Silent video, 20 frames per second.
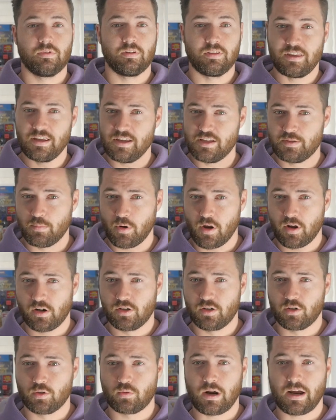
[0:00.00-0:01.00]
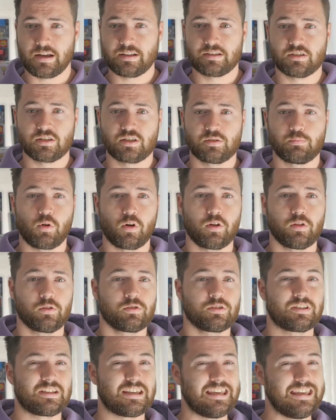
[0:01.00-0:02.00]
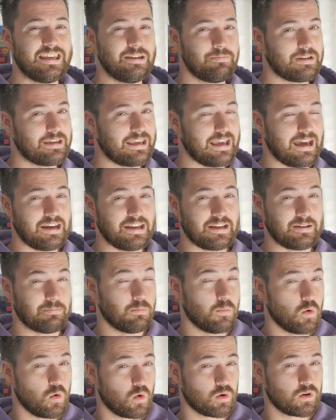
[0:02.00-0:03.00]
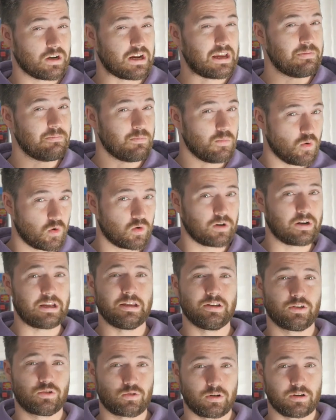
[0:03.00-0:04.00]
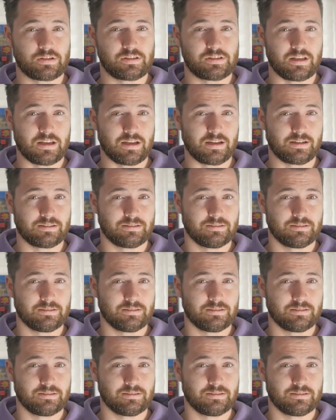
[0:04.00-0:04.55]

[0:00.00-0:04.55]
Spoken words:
These Modern Horizons spoilers keep getting more and more interesting.